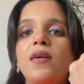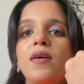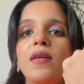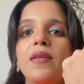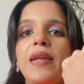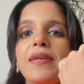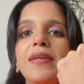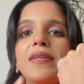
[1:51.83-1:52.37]

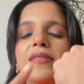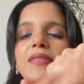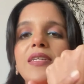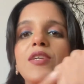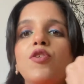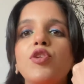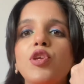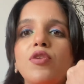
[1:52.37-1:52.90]
let it
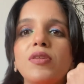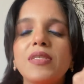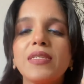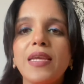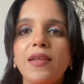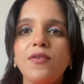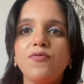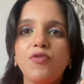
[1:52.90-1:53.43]
sit on your
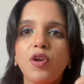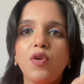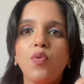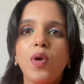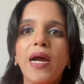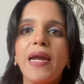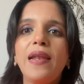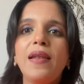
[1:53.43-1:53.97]
skin for a
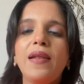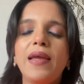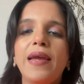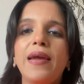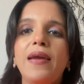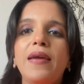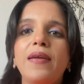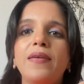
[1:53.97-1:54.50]
while,
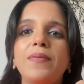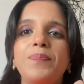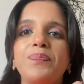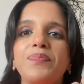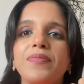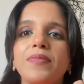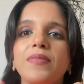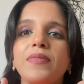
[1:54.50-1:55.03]
and
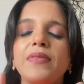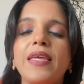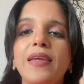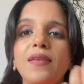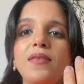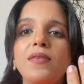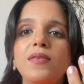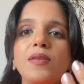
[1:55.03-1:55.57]

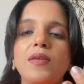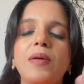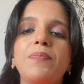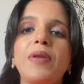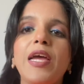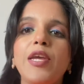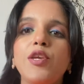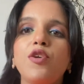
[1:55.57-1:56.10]
then
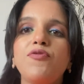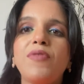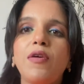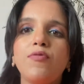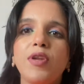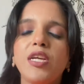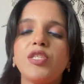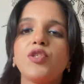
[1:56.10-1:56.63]
apply your
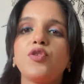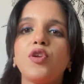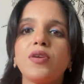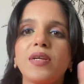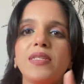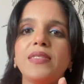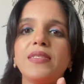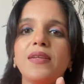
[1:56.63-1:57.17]
foundation or
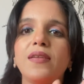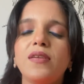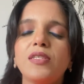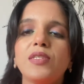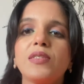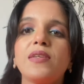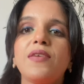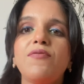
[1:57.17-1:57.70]

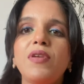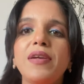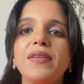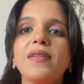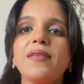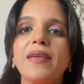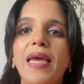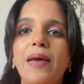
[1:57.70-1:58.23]
concealers. Give a
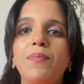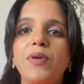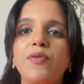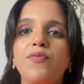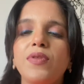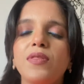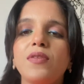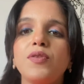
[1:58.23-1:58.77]
little gap
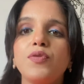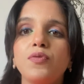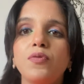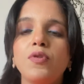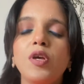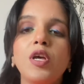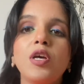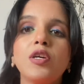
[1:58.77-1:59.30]
between the two
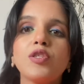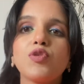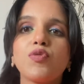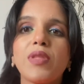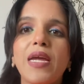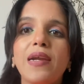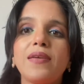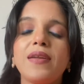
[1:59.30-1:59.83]
so
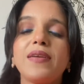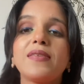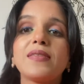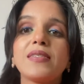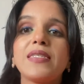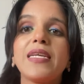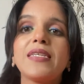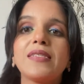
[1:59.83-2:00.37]
that it
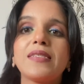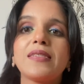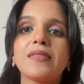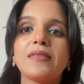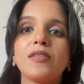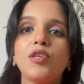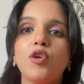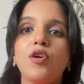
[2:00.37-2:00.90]

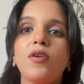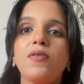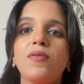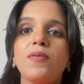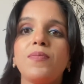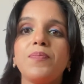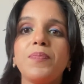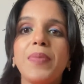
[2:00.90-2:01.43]
sticks your
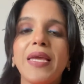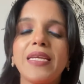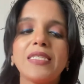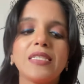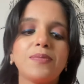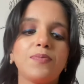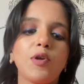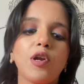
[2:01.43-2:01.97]

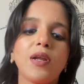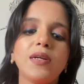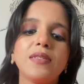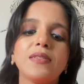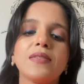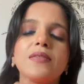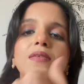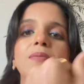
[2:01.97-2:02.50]
base
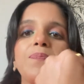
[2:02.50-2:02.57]
products.